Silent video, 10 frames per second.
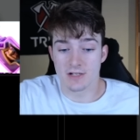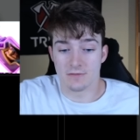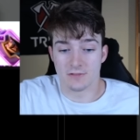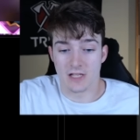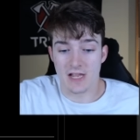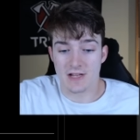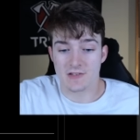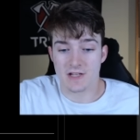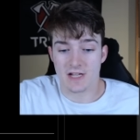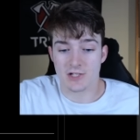of
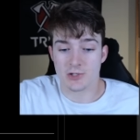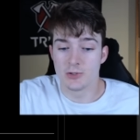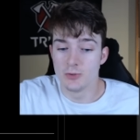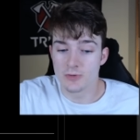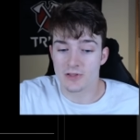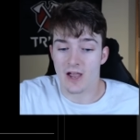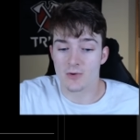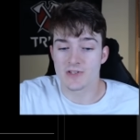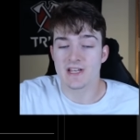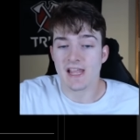likes. It got
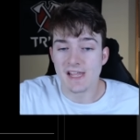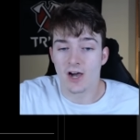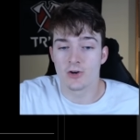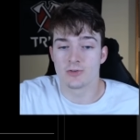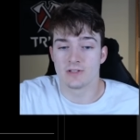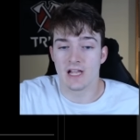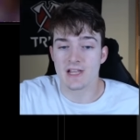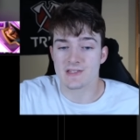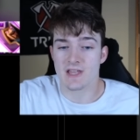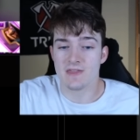2,800
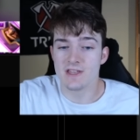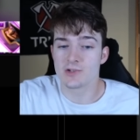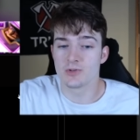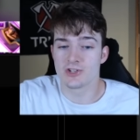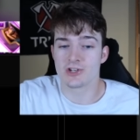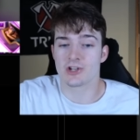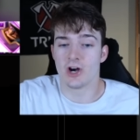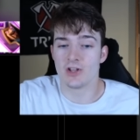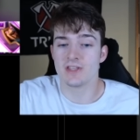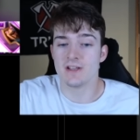likes, and this was just
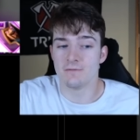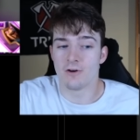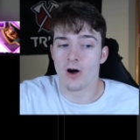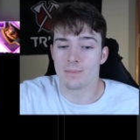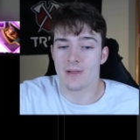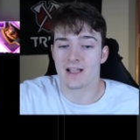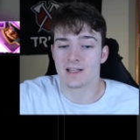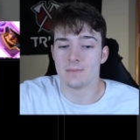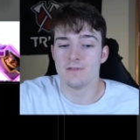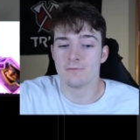on the Evolve
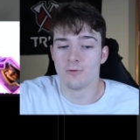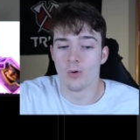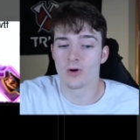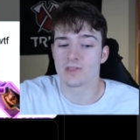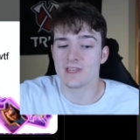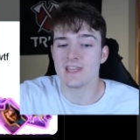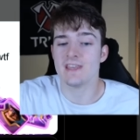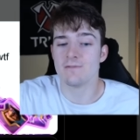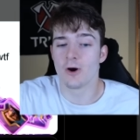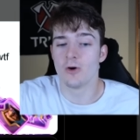P.E.K.K.A. before the
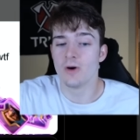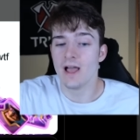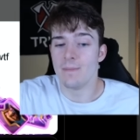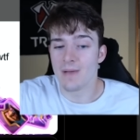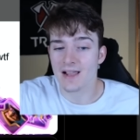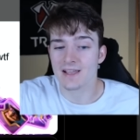Evo Mega